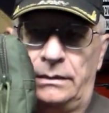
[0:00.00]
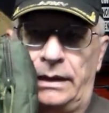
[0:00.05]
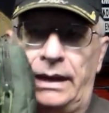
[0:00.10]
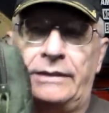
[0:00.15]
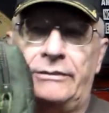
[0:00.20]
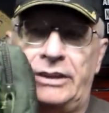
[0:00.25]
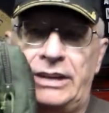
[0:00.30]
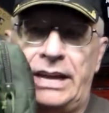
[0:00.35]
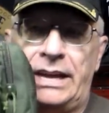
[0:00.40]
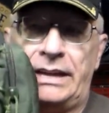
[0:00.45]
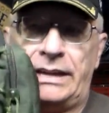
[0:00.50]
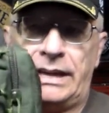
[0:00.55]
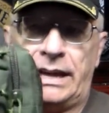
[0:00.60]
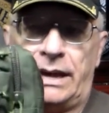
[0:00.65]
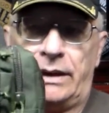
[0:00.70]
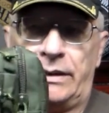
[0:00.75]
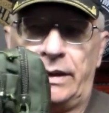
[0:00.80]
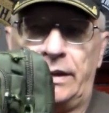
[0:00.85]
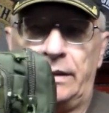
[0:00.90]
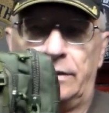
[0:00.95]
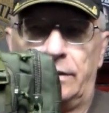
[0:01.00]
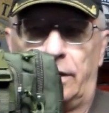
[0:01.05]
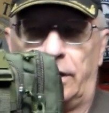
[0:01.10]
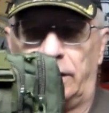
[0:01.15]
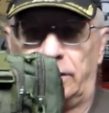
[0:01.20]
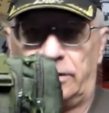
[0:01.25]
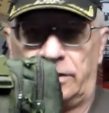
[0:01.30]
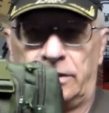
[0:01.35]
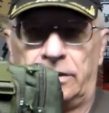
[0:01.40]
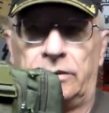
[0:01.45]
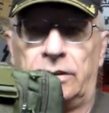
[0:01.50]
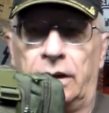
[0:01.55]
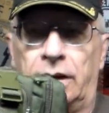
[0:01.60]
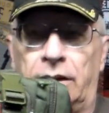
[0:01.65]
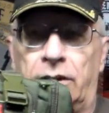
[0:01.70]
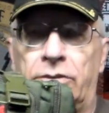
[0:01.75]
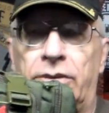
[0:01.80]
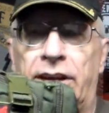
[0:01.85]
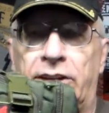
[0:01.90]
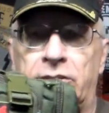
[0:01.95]
everyday carry, or
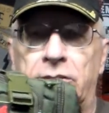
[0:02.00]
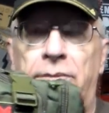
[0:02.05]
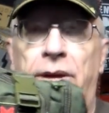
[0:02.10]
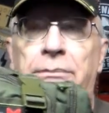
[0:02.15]
correction,